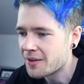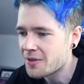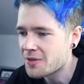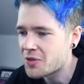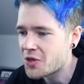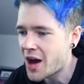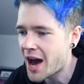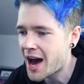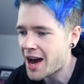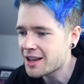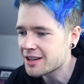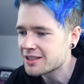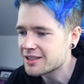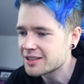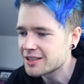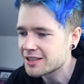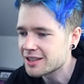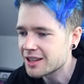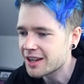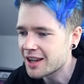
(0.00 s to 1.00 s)

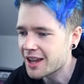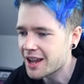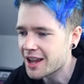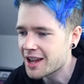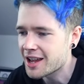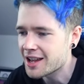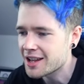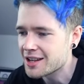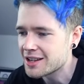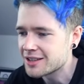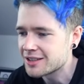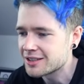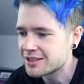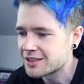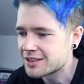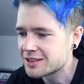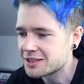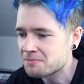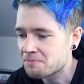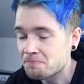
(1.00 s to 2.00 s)
That
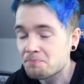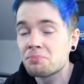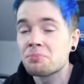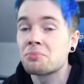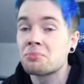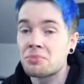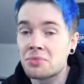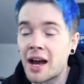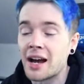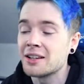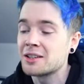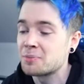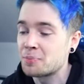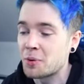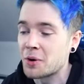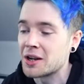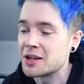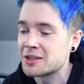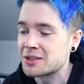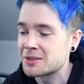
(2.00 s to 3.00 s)
is... That's
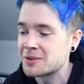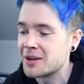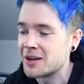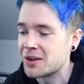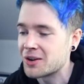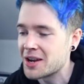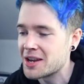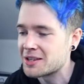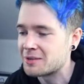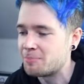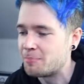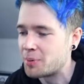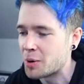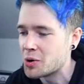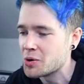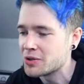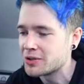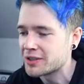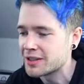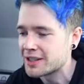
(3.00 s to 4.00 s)
pretty sweet. Look at his
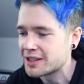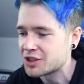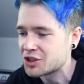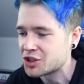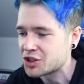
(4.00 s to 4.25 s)
boots and his